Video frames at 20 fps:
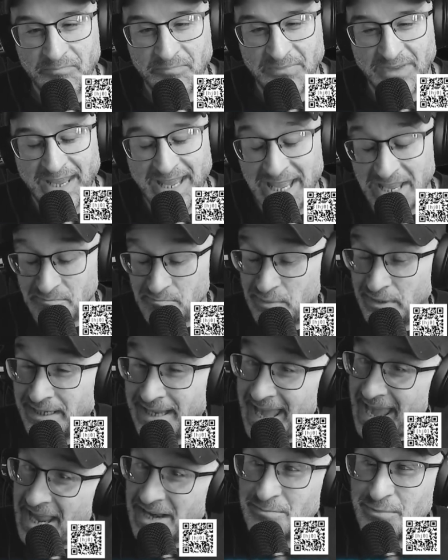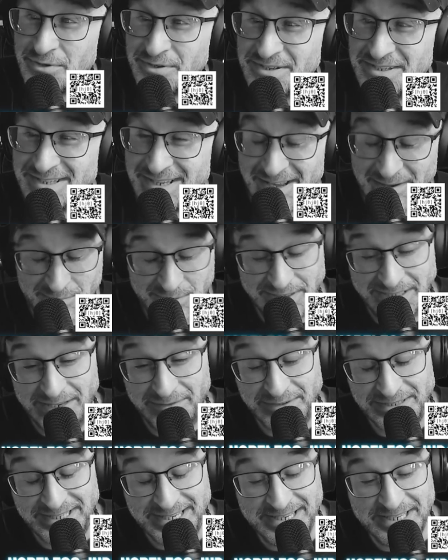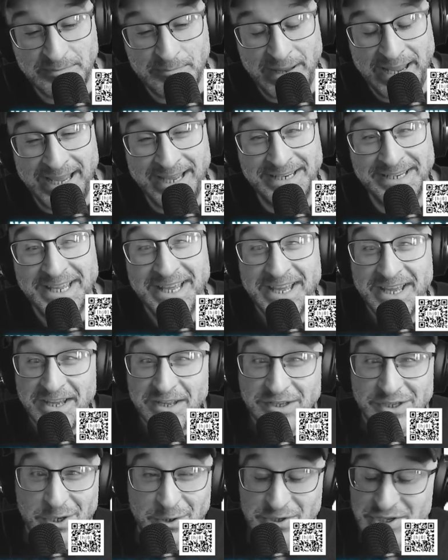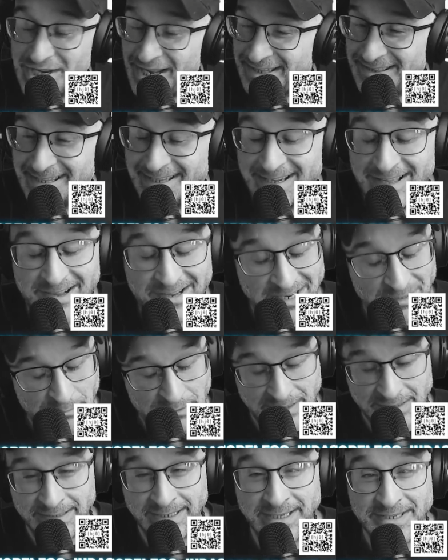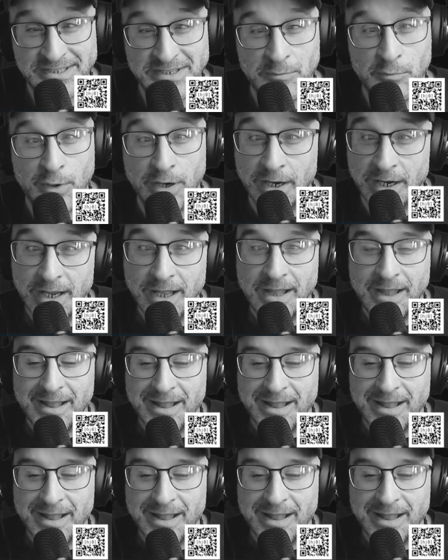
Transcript: 8-Bit Animals, I believe, is his band. Go check that out. I'm going to put a link somewhere.